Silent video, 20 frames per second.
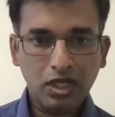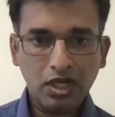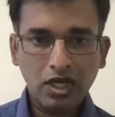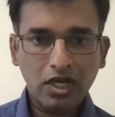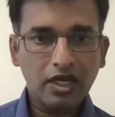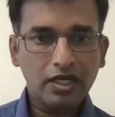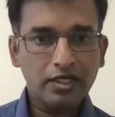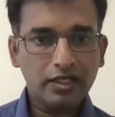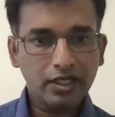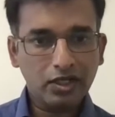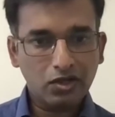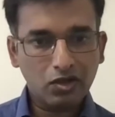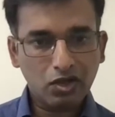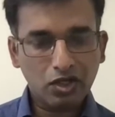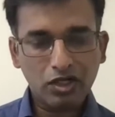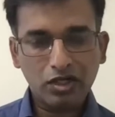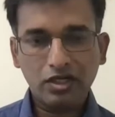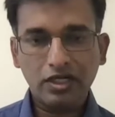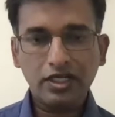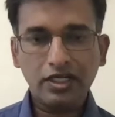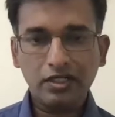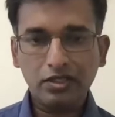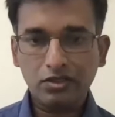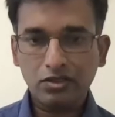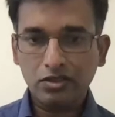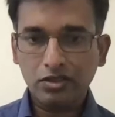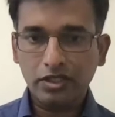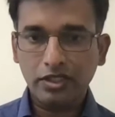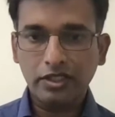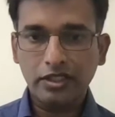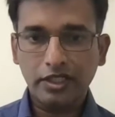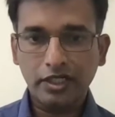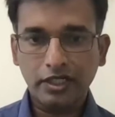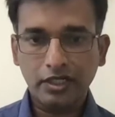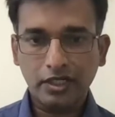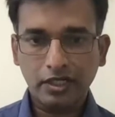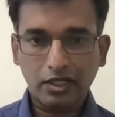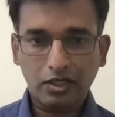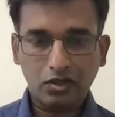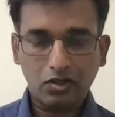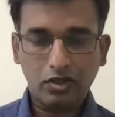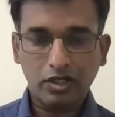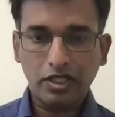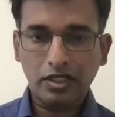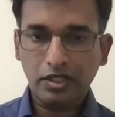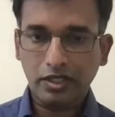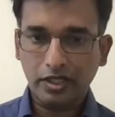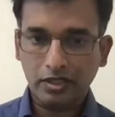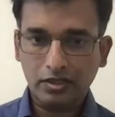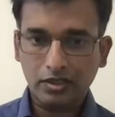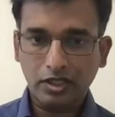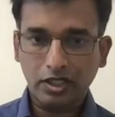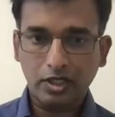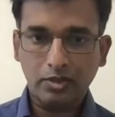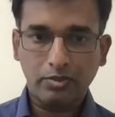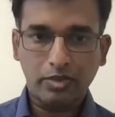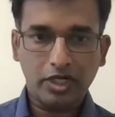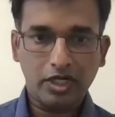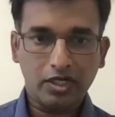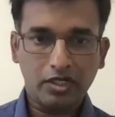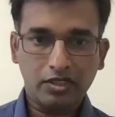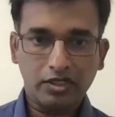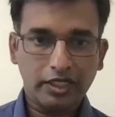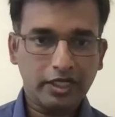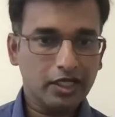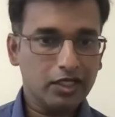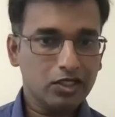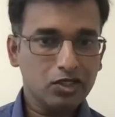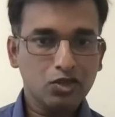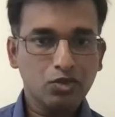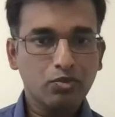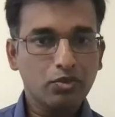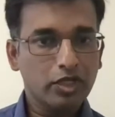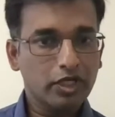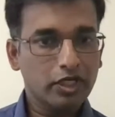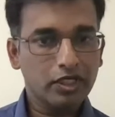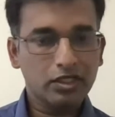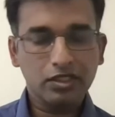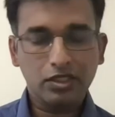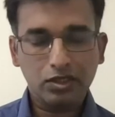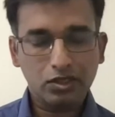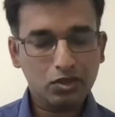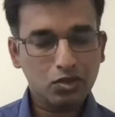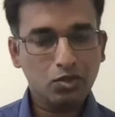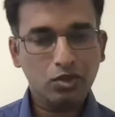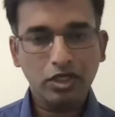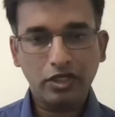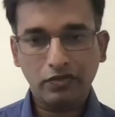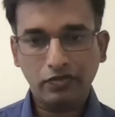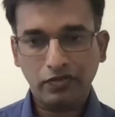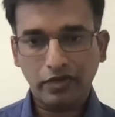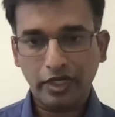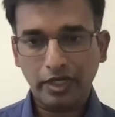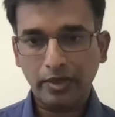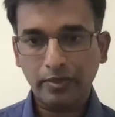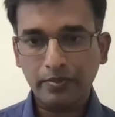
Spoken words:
And they're not really stringent on the SLA part. Seconds to minutes is totally fine.